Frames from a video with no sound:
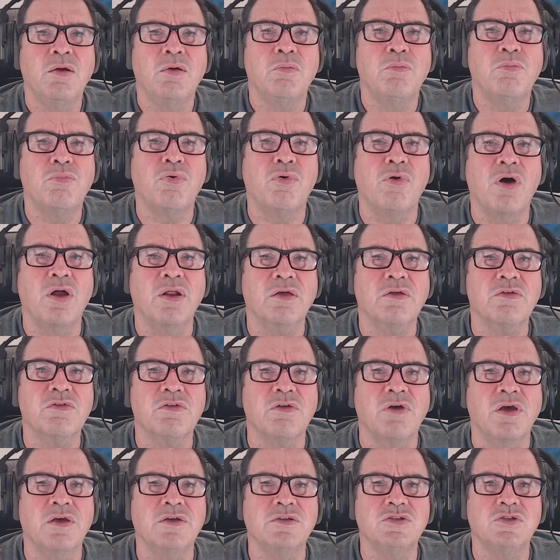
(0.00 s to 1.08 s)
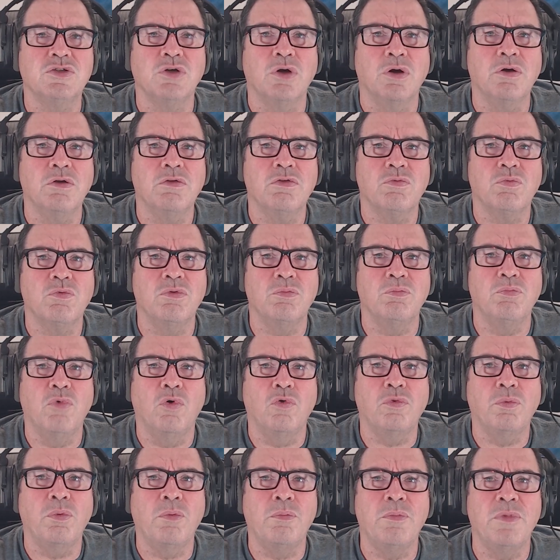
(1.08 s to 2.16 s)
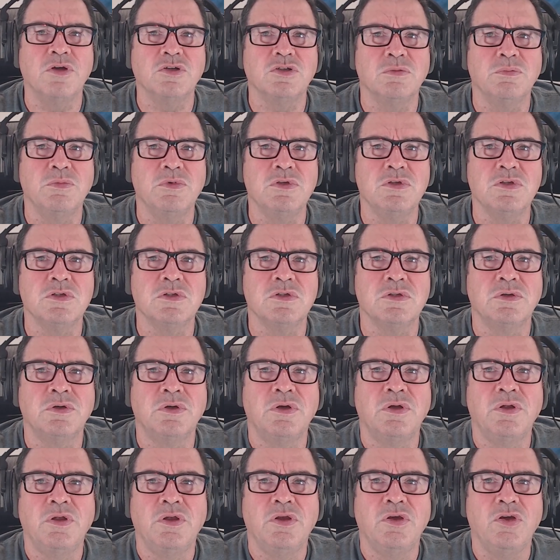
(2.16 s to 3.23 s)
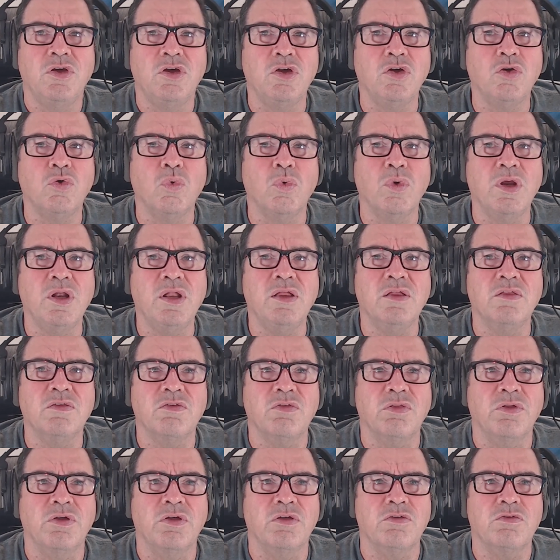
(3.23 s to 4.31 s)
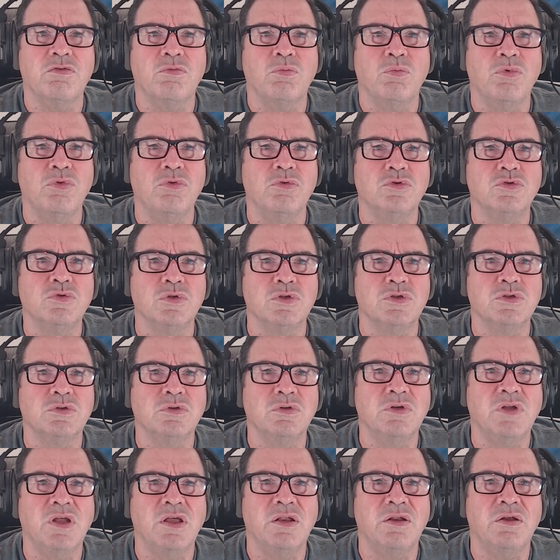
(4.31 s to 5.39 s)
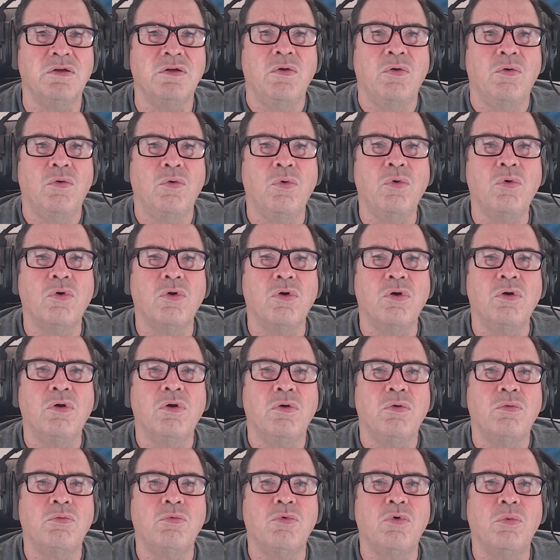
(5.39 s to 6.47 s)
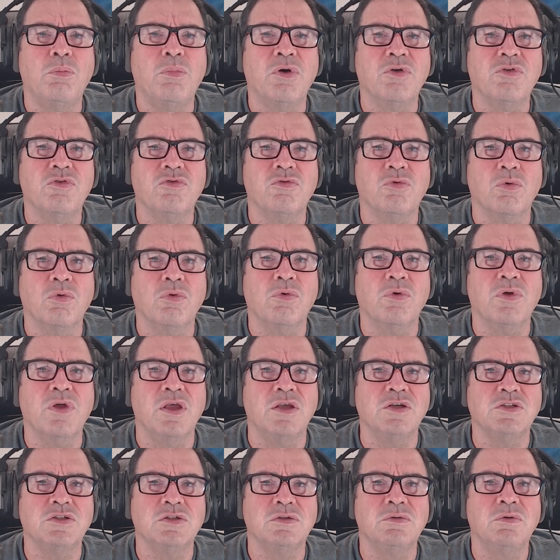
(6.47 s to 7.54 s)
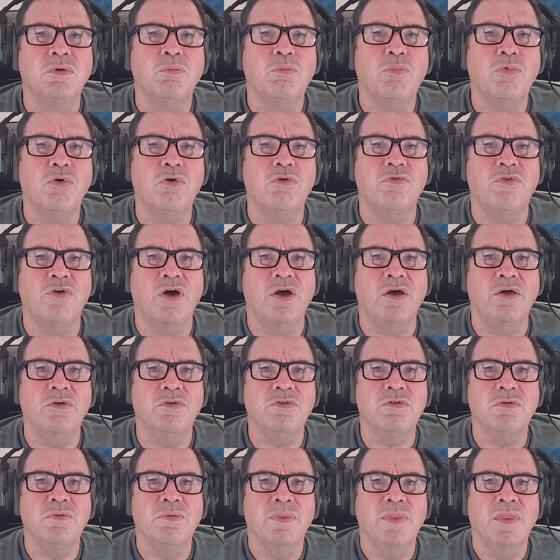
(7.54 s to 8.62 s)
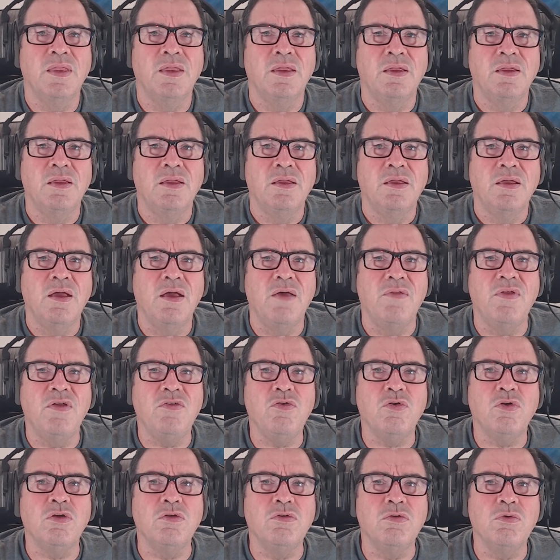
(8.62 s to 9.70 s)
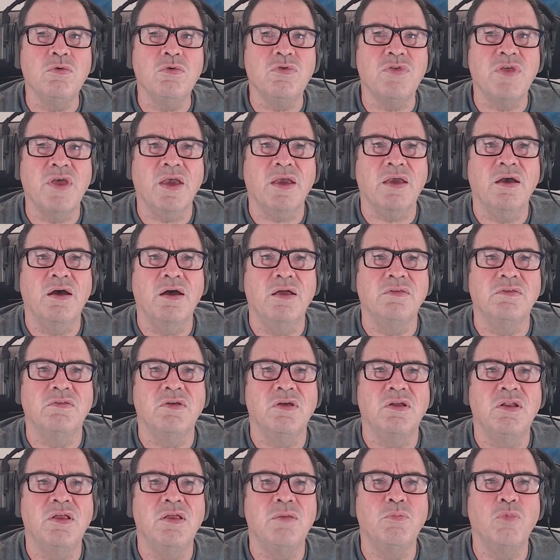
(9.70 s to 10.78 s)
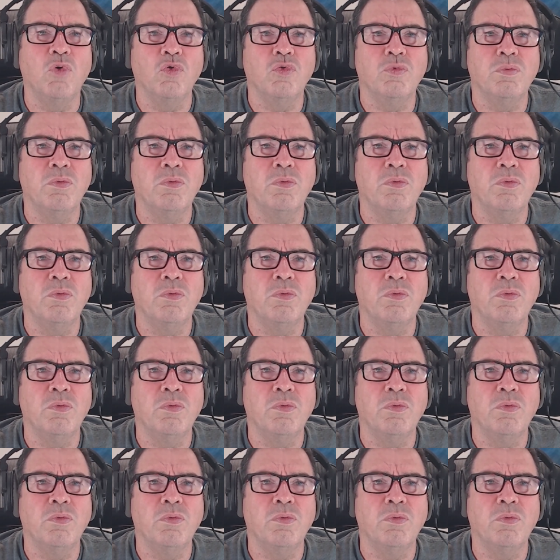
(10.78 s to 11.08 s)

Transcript: product size charts with multiple measurements, ingredients list with nutritional data, or robust store location profiles. And then you can use that content in multiple